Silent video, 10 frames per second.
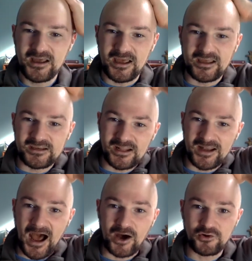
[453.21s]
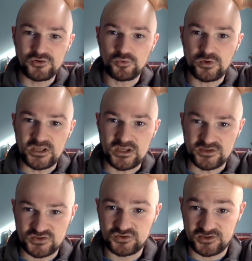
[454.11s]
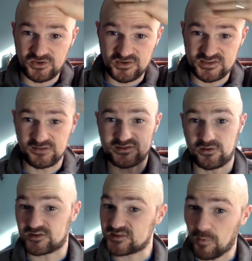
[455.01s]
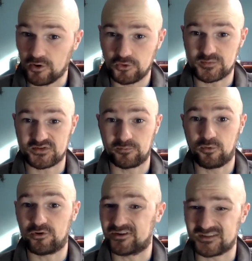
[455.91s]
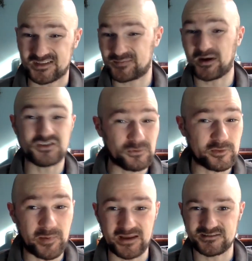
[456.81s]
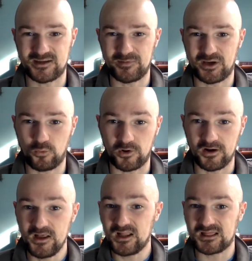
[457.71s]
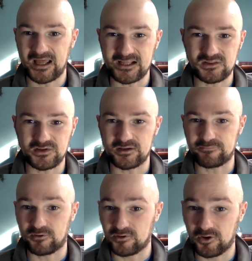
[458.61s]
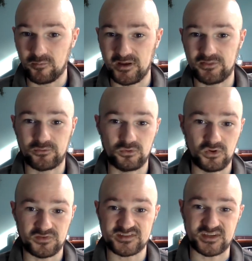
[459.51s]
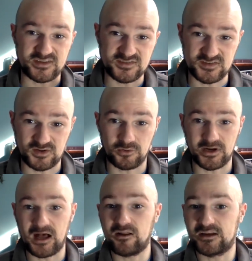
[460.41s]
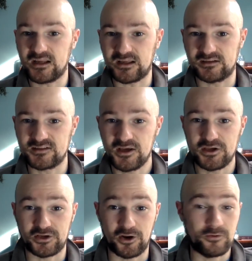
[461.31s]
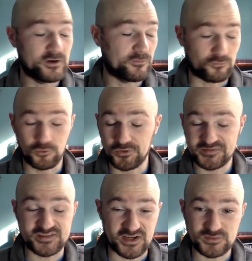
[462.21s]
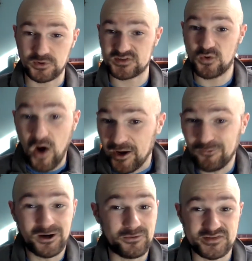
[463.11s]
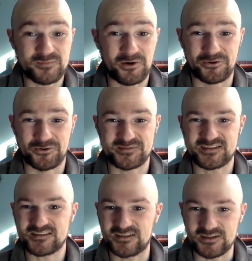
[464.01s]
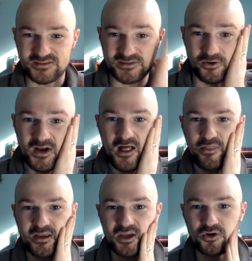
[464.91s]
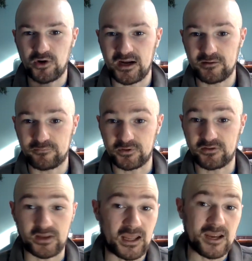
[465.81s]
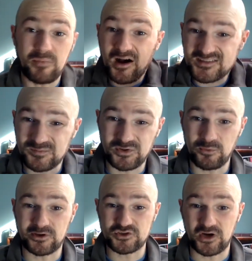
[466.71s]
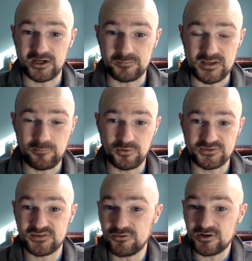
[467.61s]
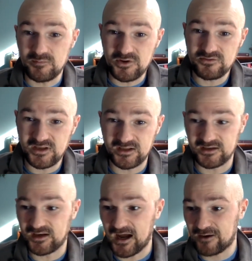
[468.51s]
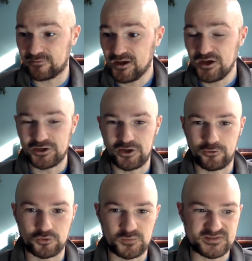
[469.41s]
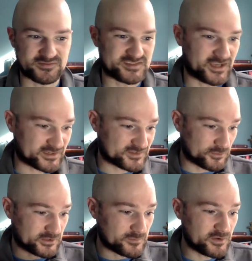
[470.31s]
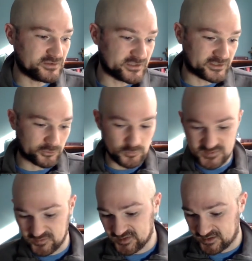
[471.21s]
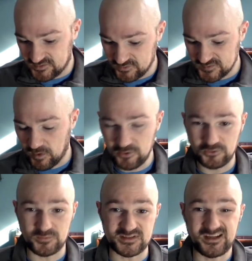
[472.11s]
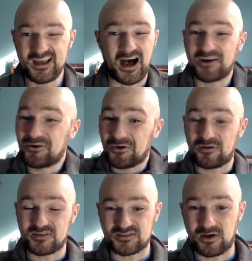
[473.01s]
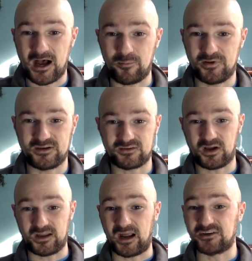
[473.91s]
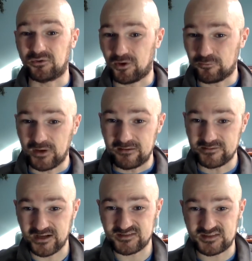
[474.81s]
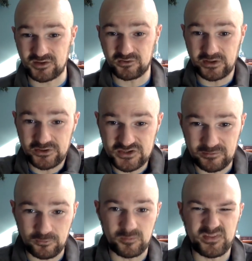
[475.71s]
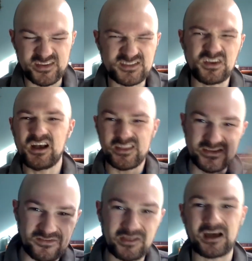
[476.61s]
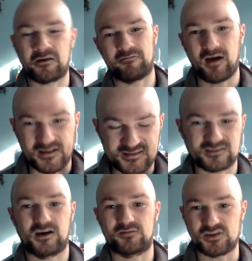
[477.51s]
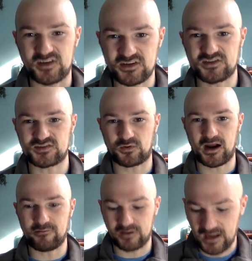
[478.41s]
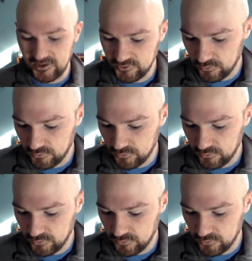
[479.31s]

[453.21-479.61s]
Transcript: And how do we structure ourselves so that small groups are important, especially with the pandemic, where likely for a little bit, the rule of six is our reality. And, you know, rule of six works quite well with small groups, doesn't it? And so thinking creatively, like, hey, possibly we could train up people to do communion and have, you know, groups of six doing communion or groups of six doing small groups. And I don't know if this will happen. I don't know if we have the necessary leadership for it, but these are the kind of thoughts and conversations we're having. How do